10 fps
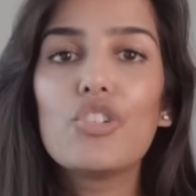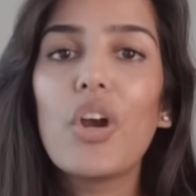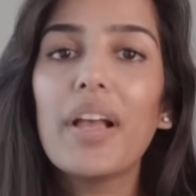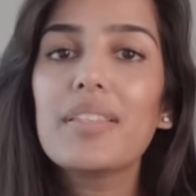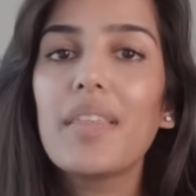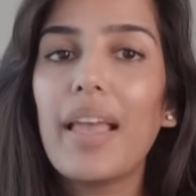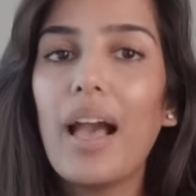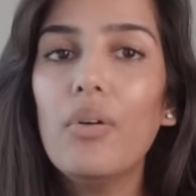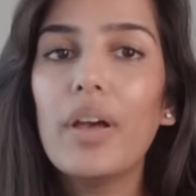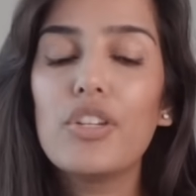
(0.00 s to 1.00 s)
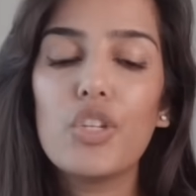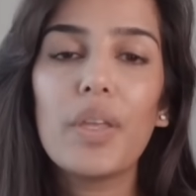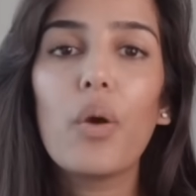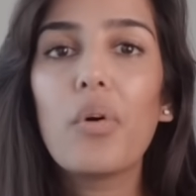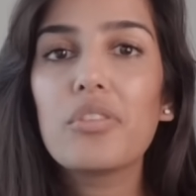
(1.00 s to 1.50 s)
Trying something out and
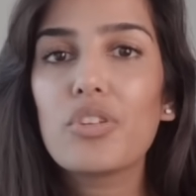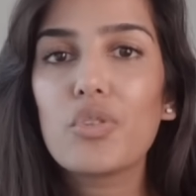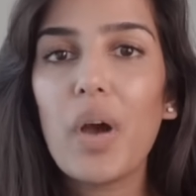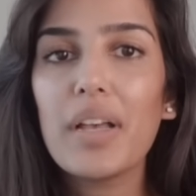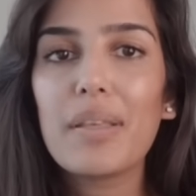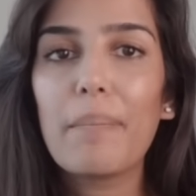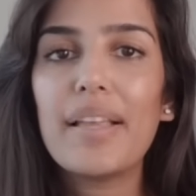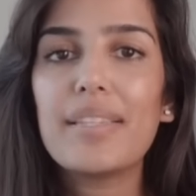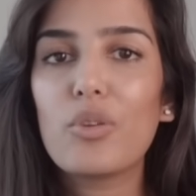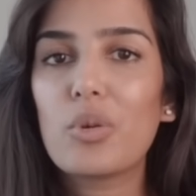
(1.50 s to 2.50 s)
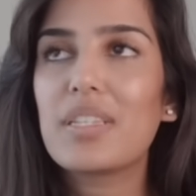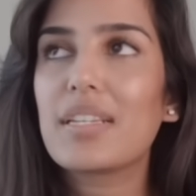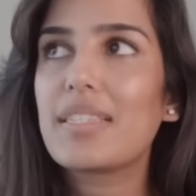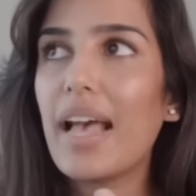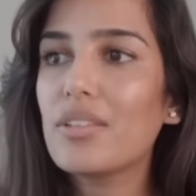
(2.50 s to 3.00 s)
doing it once or twice and basing your
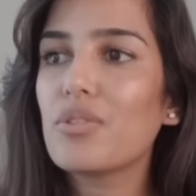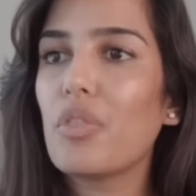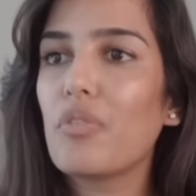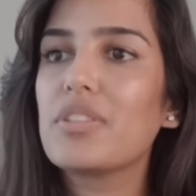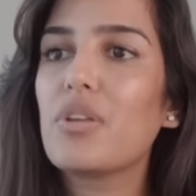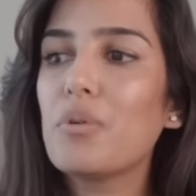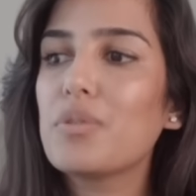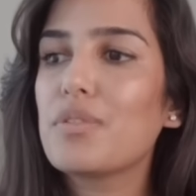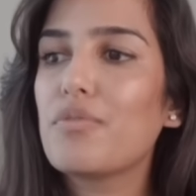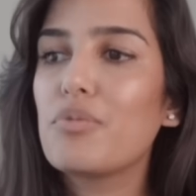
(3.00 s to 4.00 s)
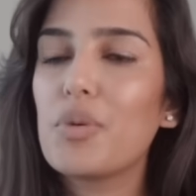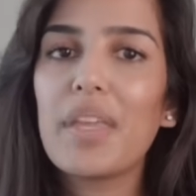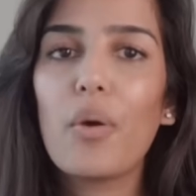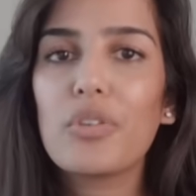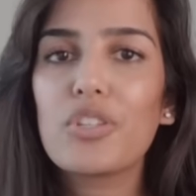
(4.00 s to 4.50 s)
success on the results from
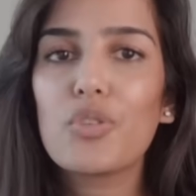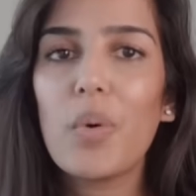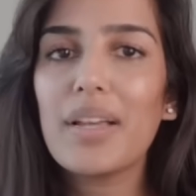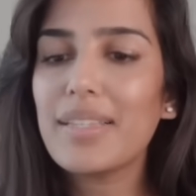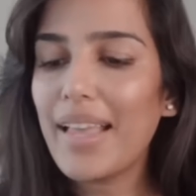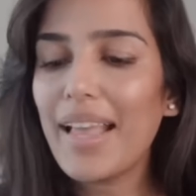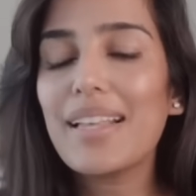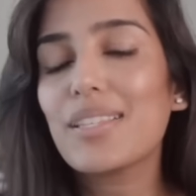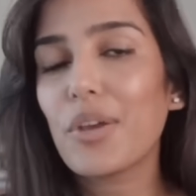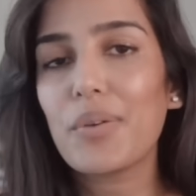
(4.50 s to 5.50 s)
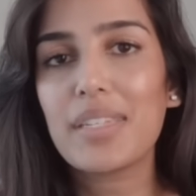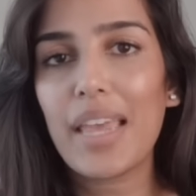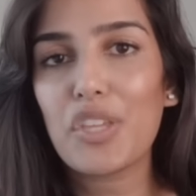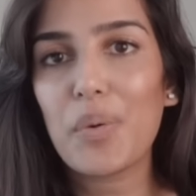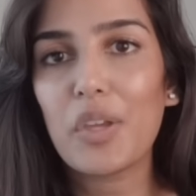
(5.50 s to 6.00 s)
doing it once or twice isn't going to
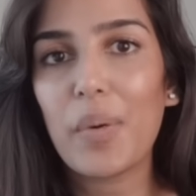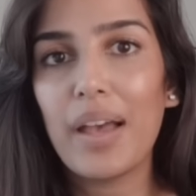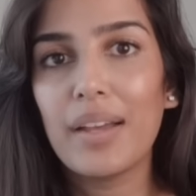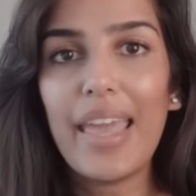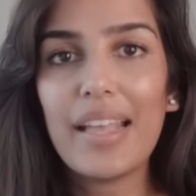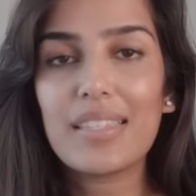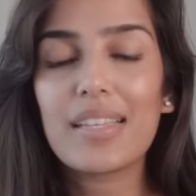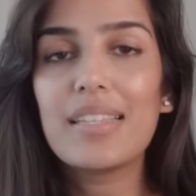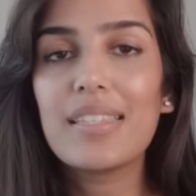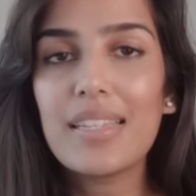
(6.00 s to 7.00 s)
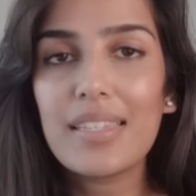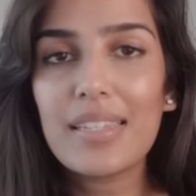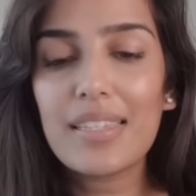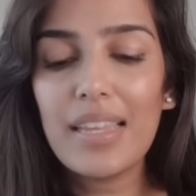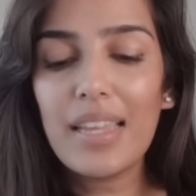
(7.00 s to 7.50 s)
get you anywhere. It's the
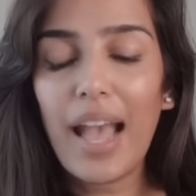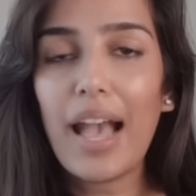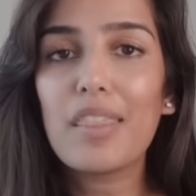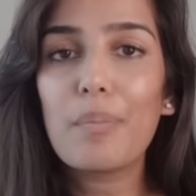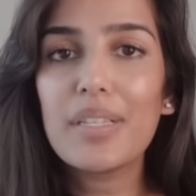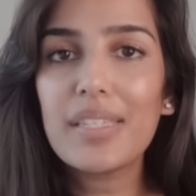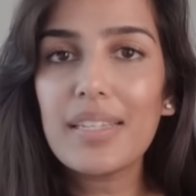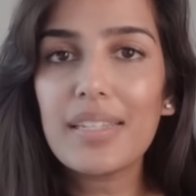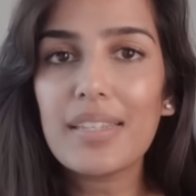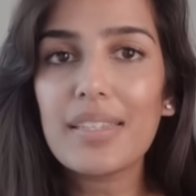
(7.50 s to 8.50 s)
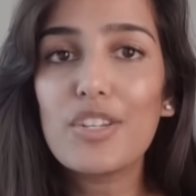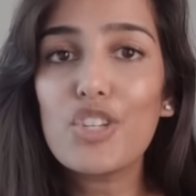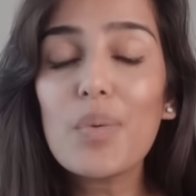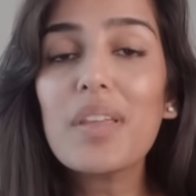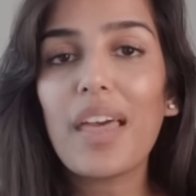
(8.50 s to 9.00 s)
consistency and the persistence in
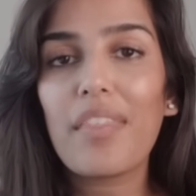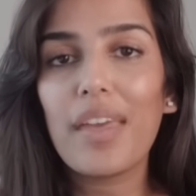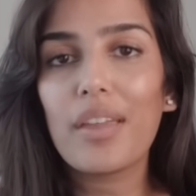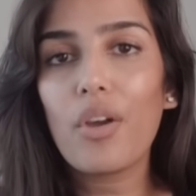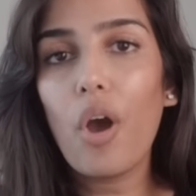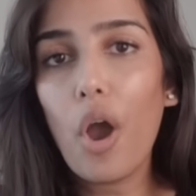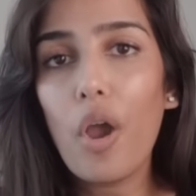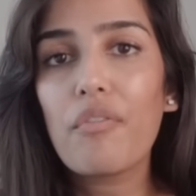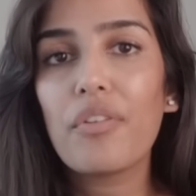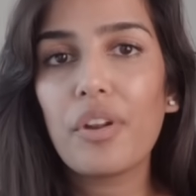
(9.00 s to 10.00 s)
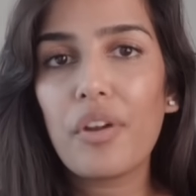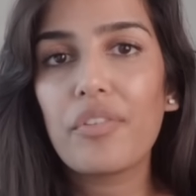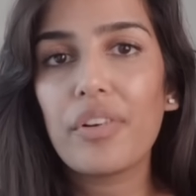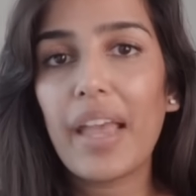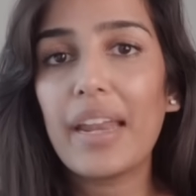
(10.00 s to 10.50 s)
doing that thing over and
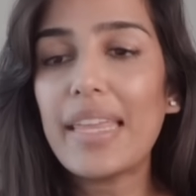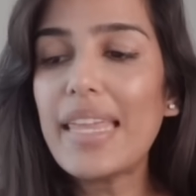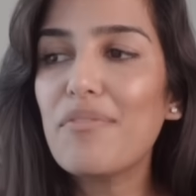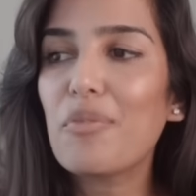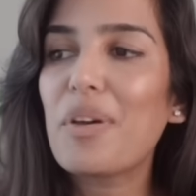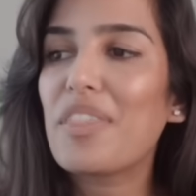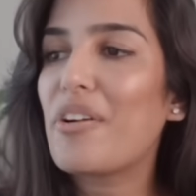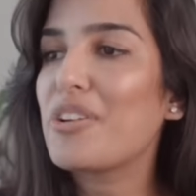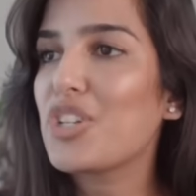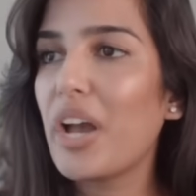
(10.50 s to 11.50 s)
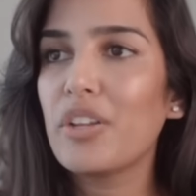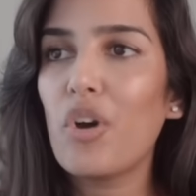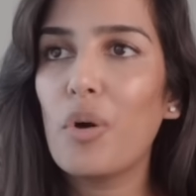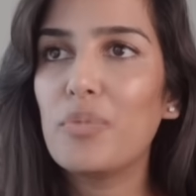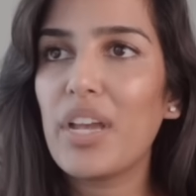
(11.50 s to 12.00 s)
over again, even when there are
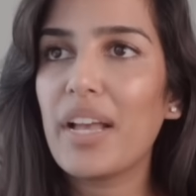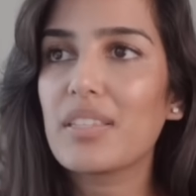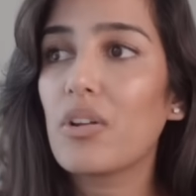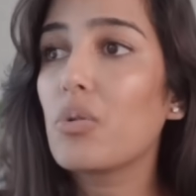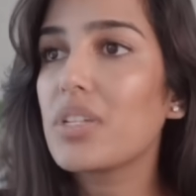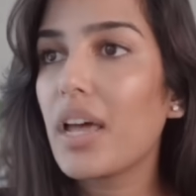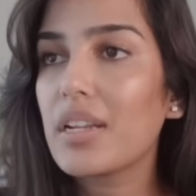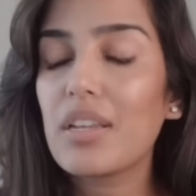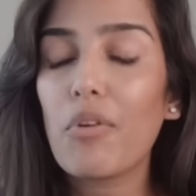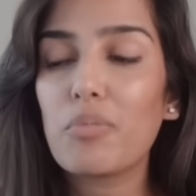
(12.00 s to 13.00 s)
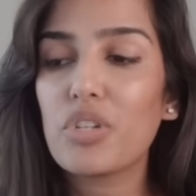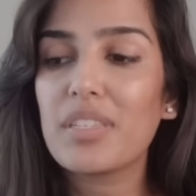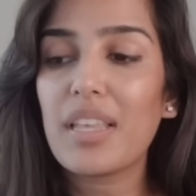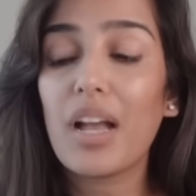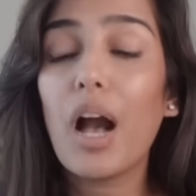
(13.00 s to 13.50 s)
shinier objects and alternative
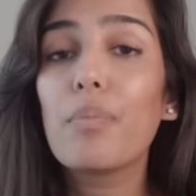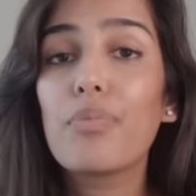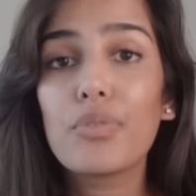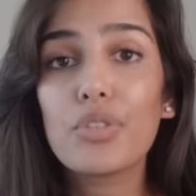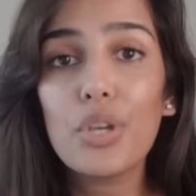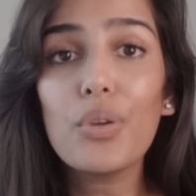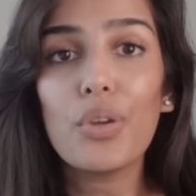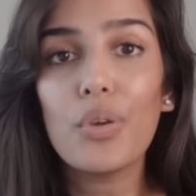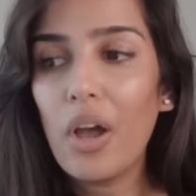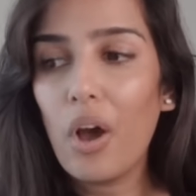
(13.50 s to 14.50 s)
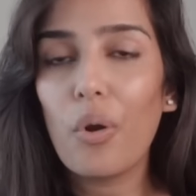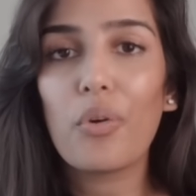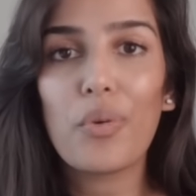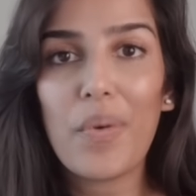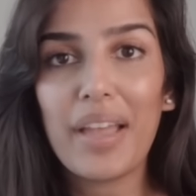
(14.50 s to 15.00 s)
options that come to you
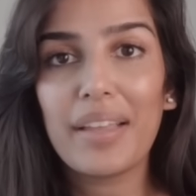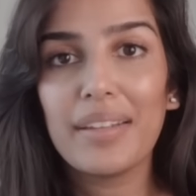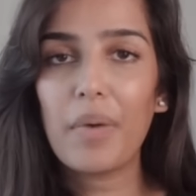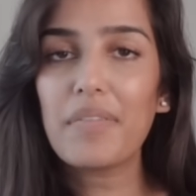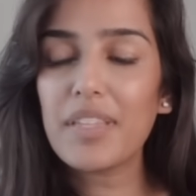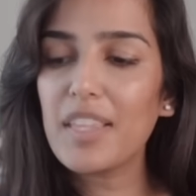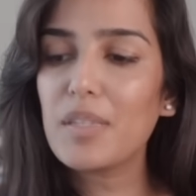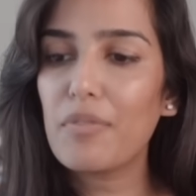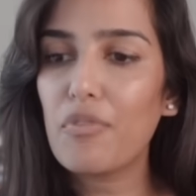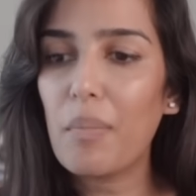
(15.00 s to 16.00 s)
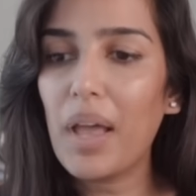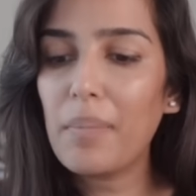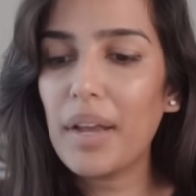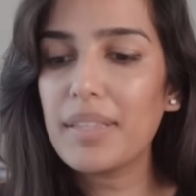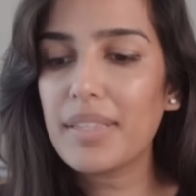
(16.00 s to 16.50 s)
along the way. I've said this before, my
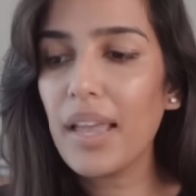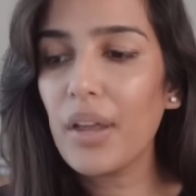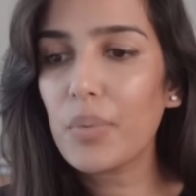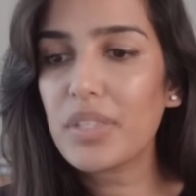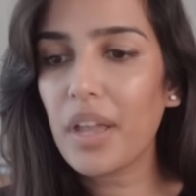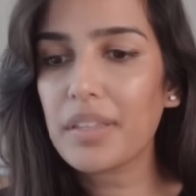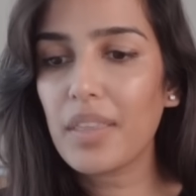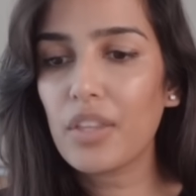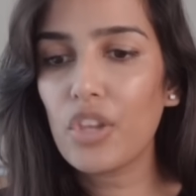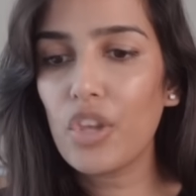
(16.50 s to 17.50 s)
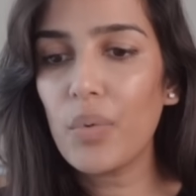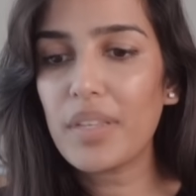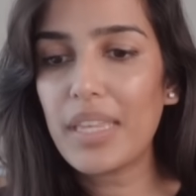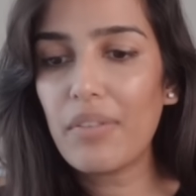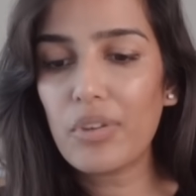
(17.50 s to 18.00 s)
mindset with starting something new
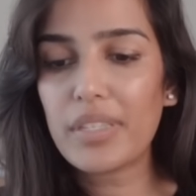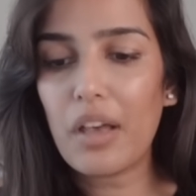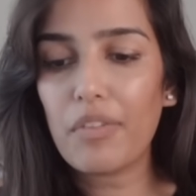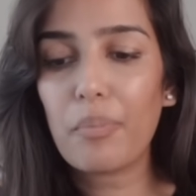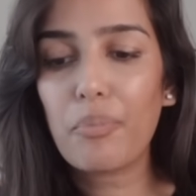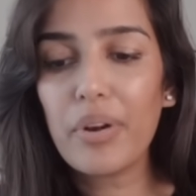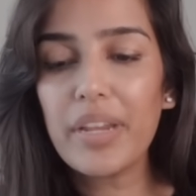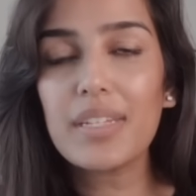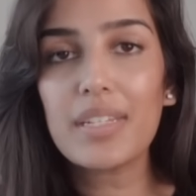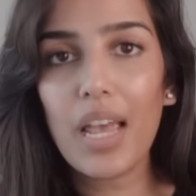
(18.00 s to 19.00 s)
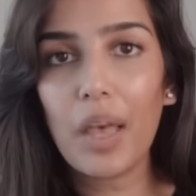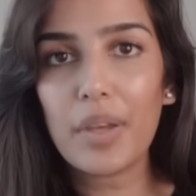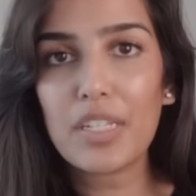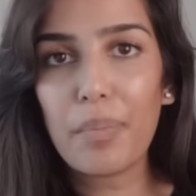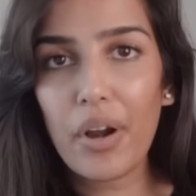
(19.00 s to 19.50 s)
is give yourself a
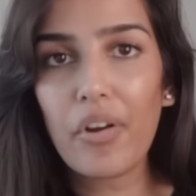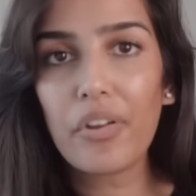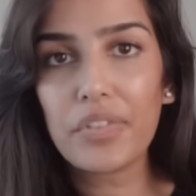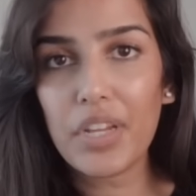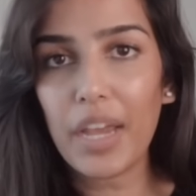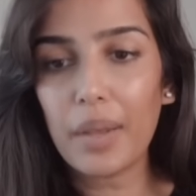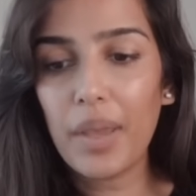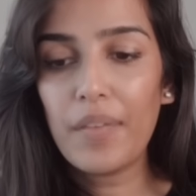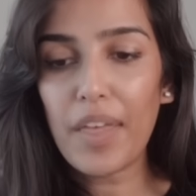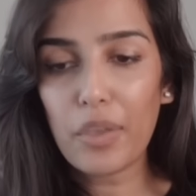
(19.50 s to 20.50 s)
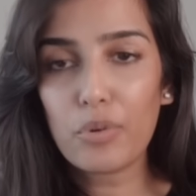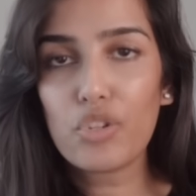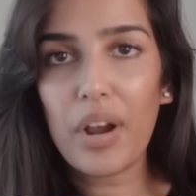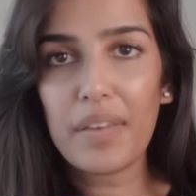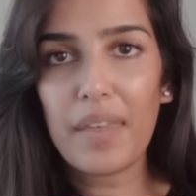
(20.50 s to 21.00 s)
predetermined period of time that you will
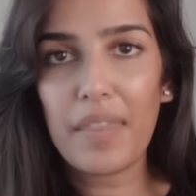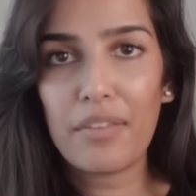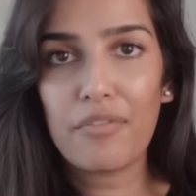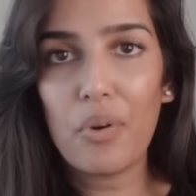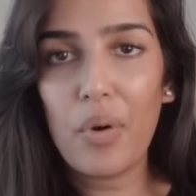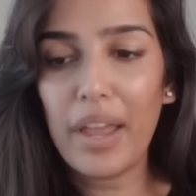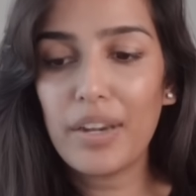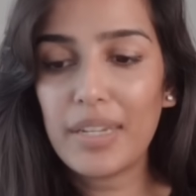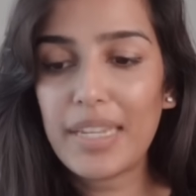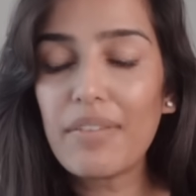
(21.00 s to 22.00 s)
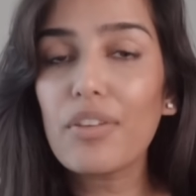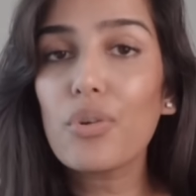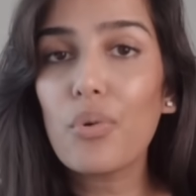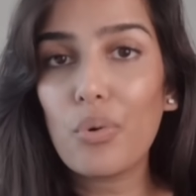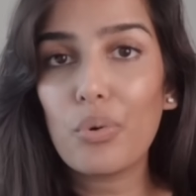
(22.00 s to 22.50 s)
try that thing for and give it
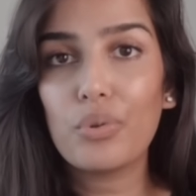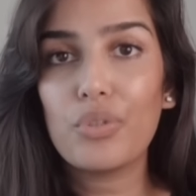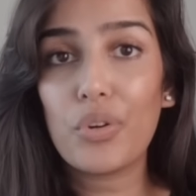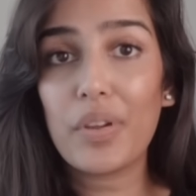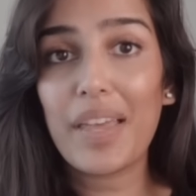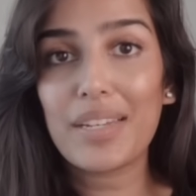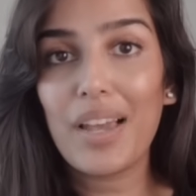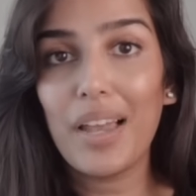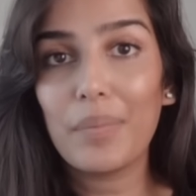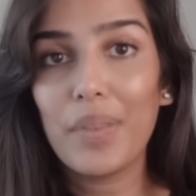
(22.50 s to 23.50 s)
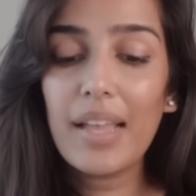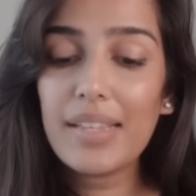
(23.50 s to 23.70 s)
your all during that time.